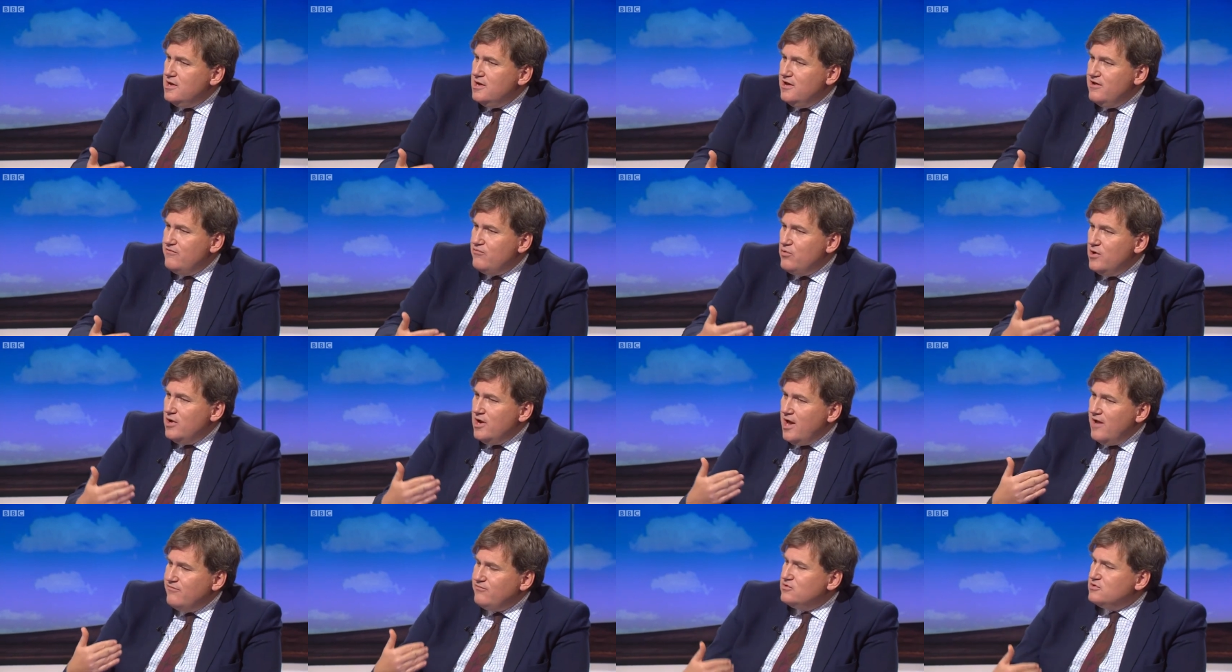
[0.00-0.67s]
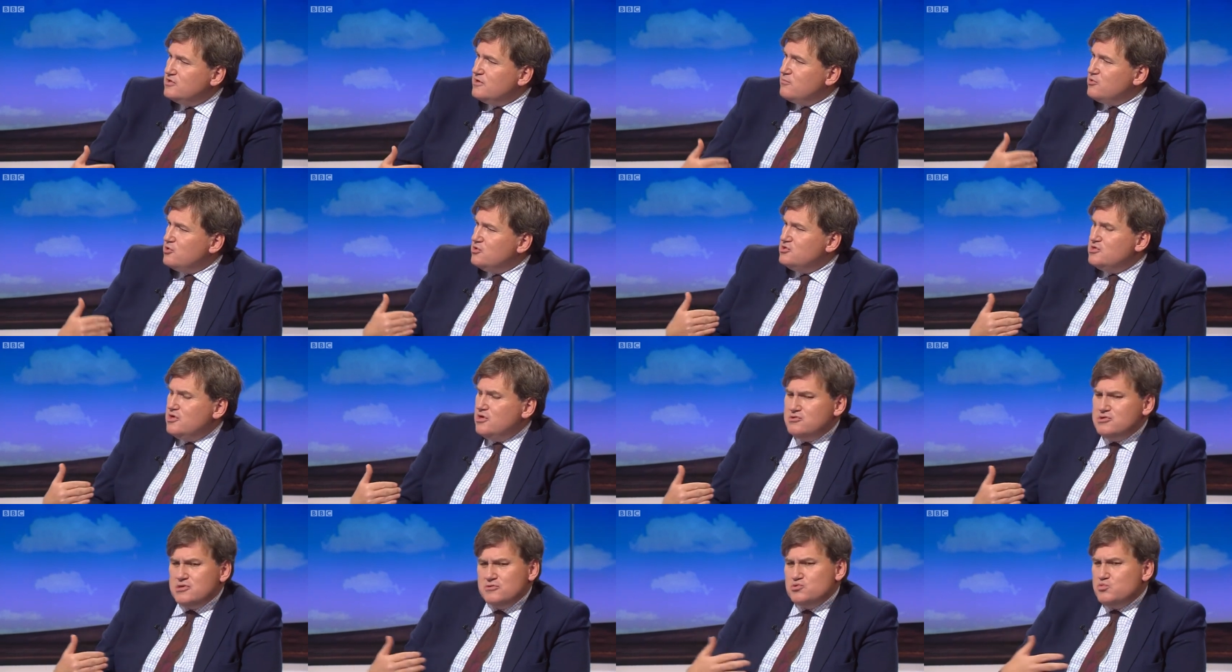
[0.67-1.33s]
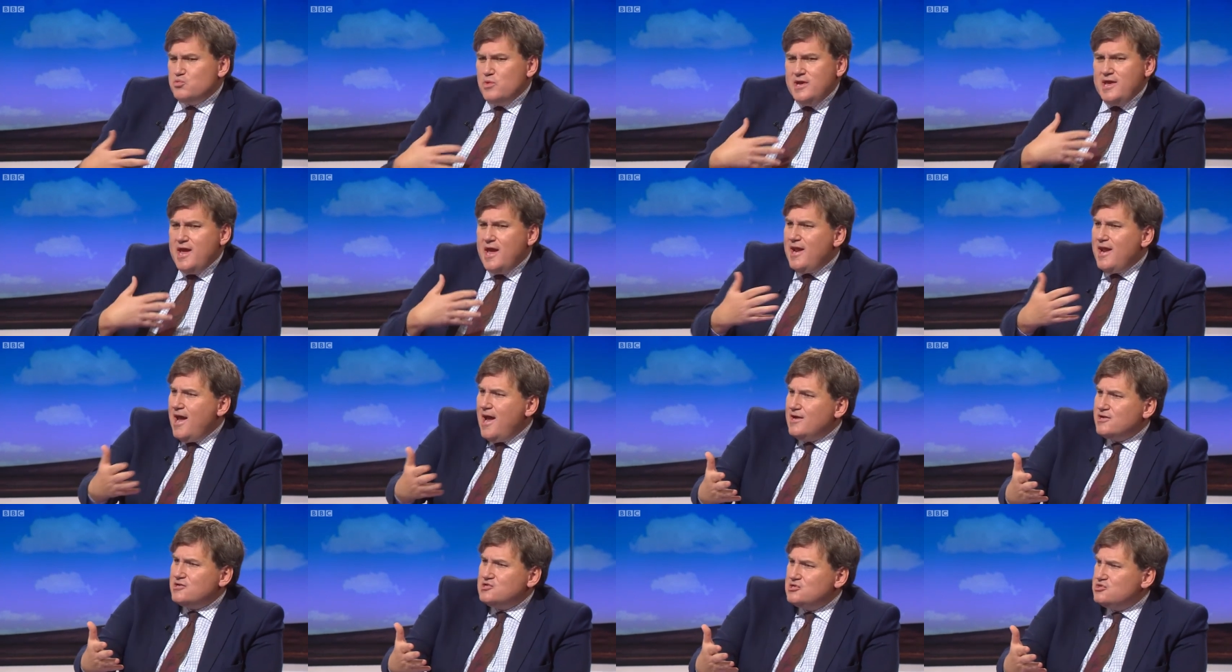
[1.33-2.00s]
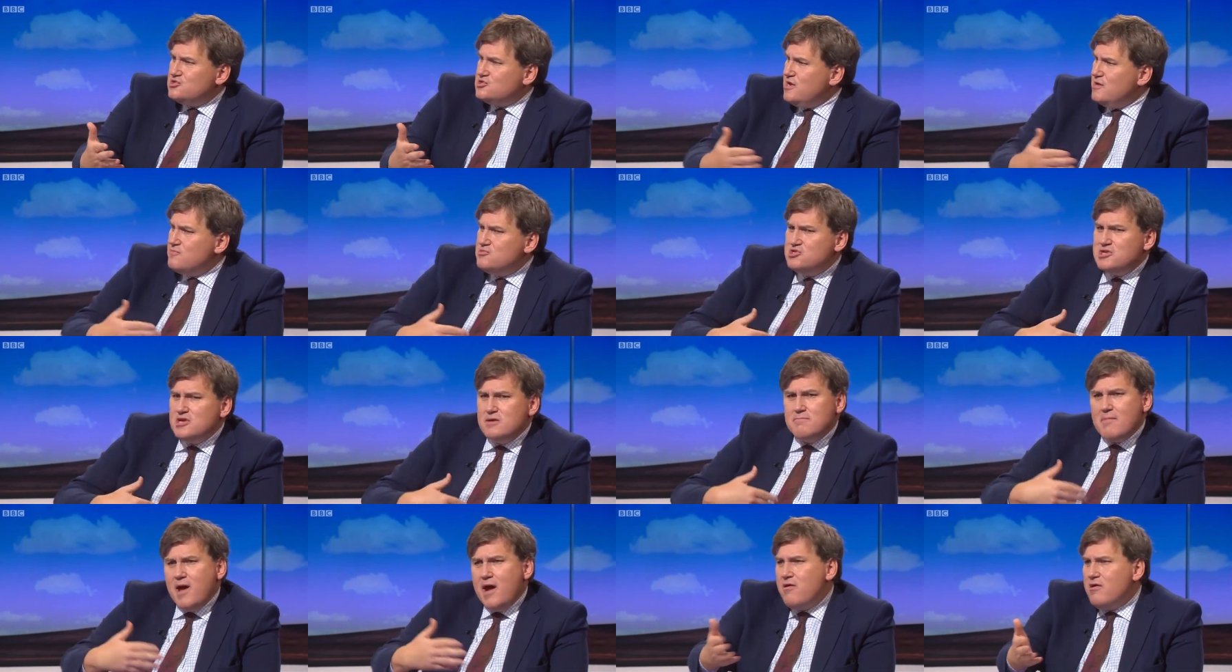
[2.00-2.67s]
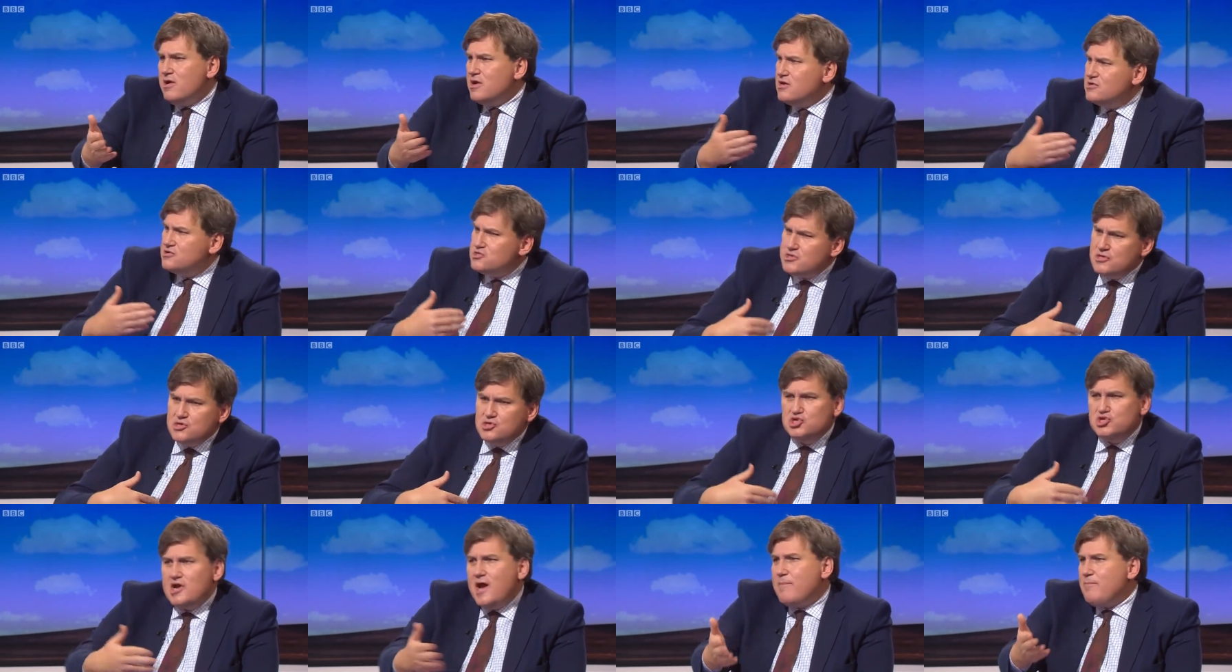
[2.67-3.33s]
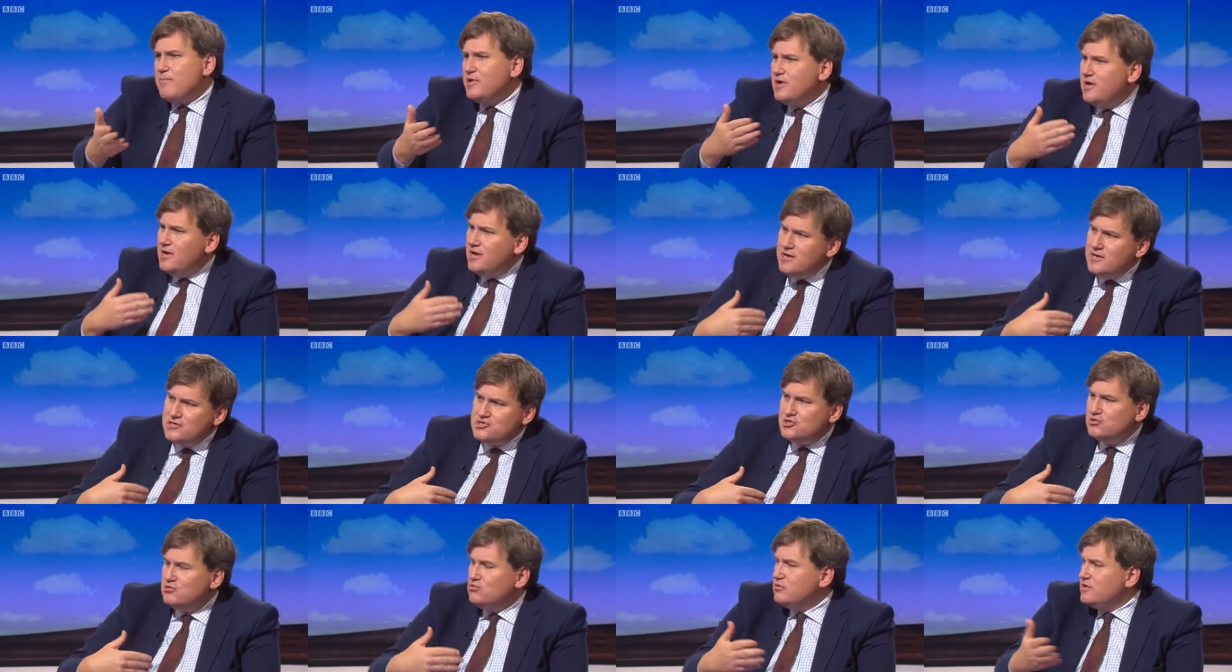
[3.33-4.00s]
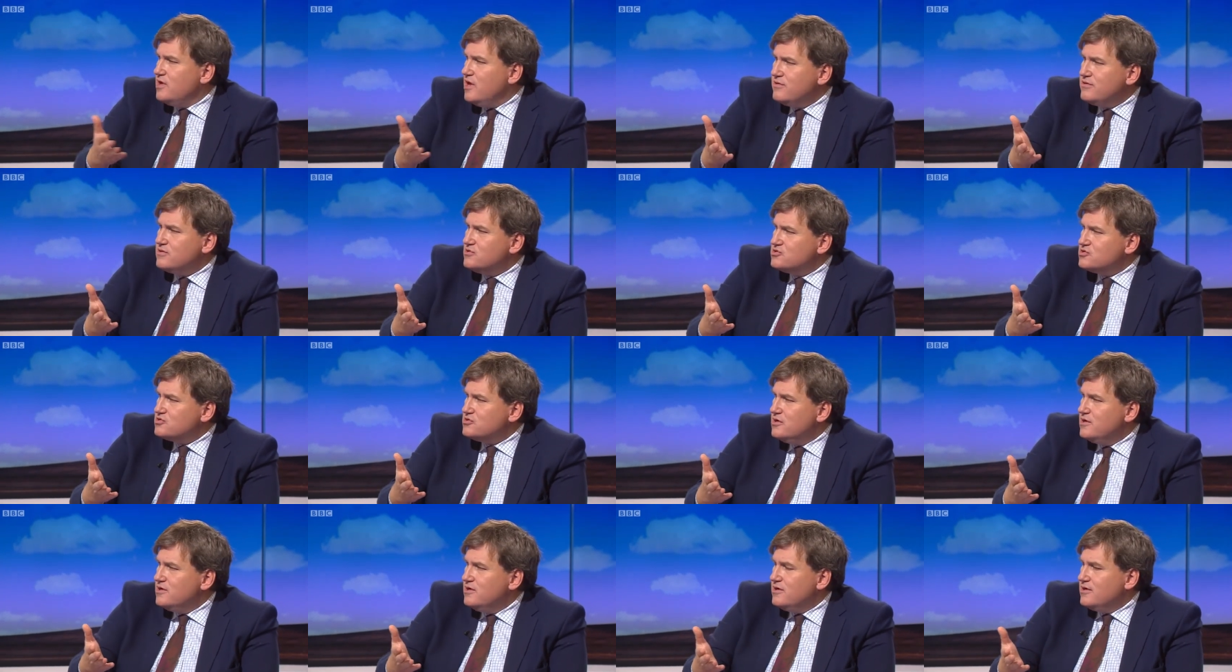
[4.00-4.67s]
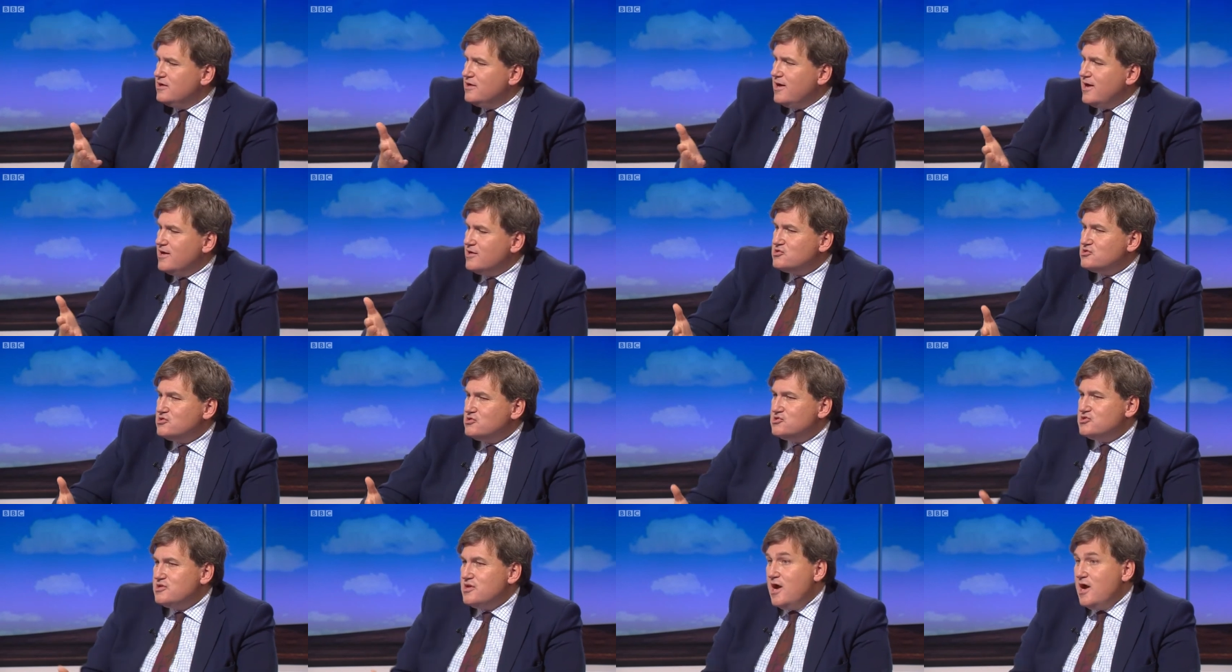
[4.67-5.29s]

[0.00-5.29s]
If we left the WTO terms, we get access, same as the Americans and the Japanese and all the others get access.